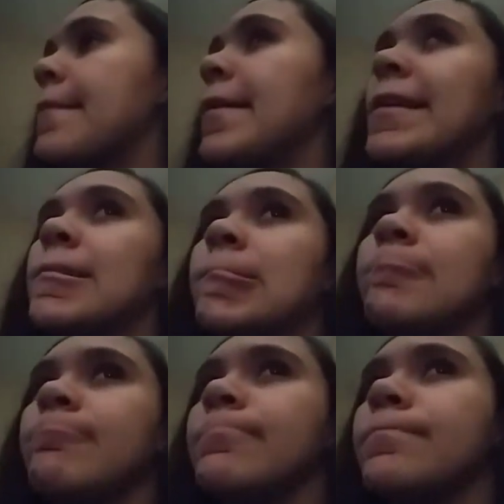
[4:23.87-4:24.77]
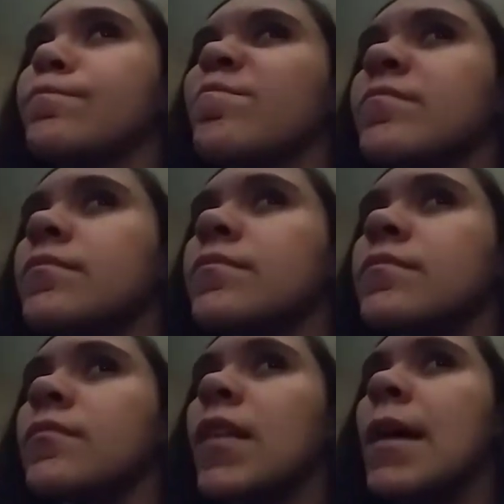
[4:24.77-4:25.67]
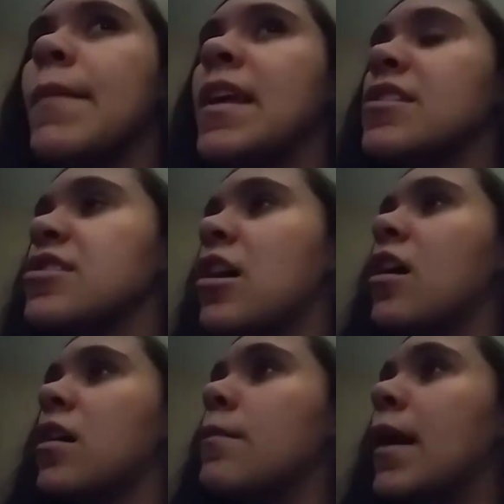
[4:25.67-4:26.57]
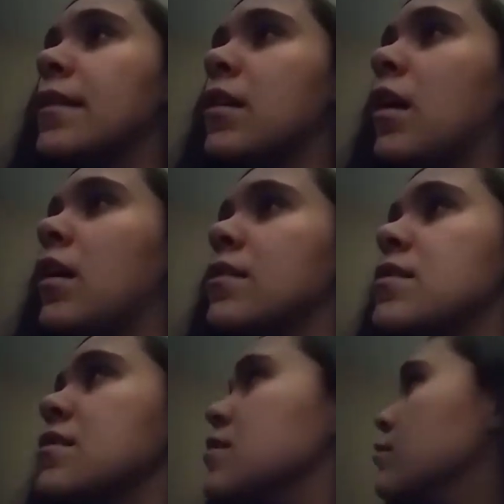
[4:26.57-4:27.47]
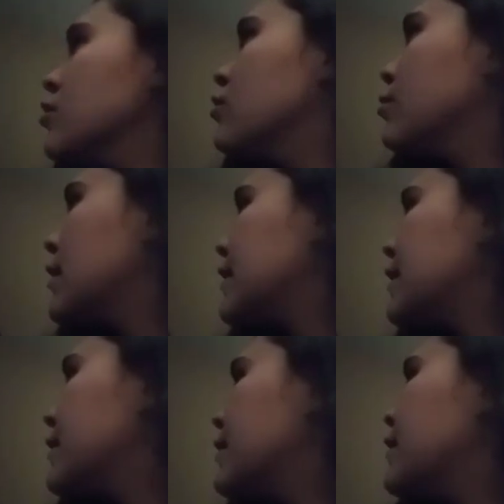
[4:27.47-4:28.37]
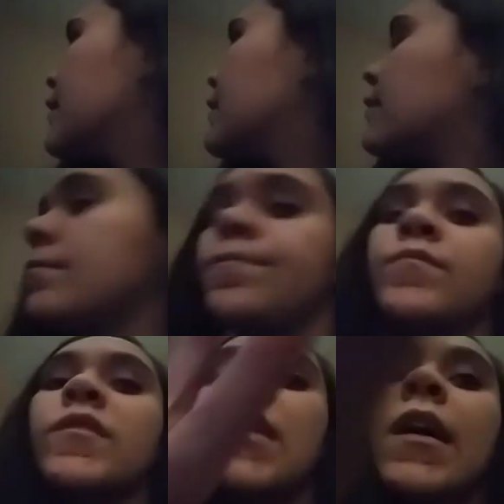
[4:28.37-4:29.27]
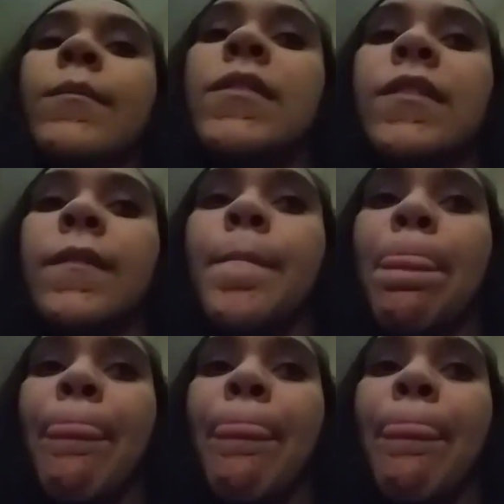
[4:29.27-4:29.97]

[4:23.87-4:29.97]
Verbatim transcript: I made I made a song about the autism rubric and thing. What time is it?